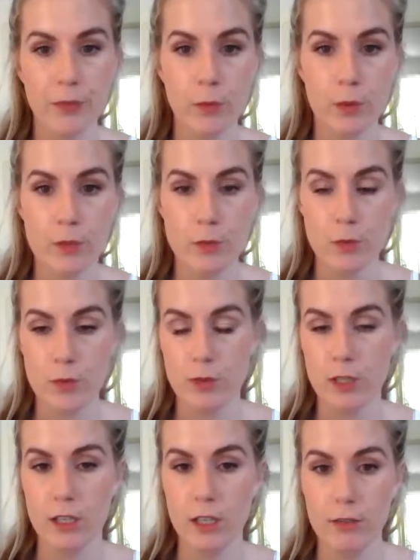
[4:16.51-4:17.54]
was
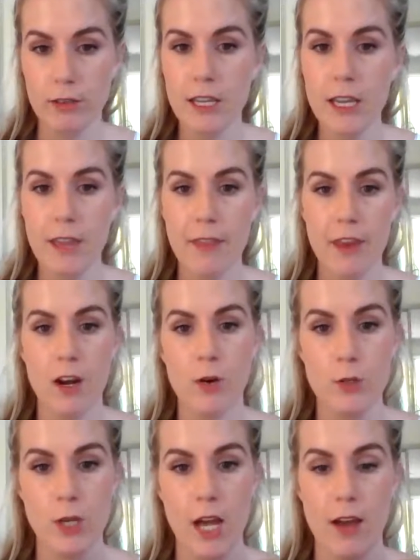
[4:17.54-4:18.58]
really lovely. And then I
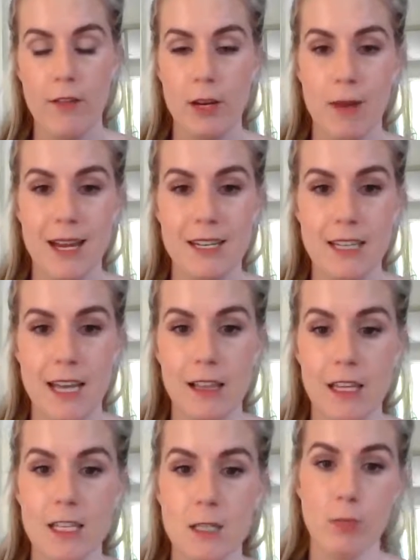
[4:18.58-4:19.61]
also have it in my
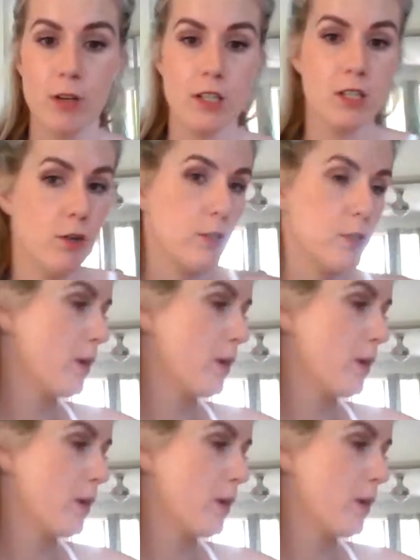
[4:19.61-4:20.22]
daily spritzer as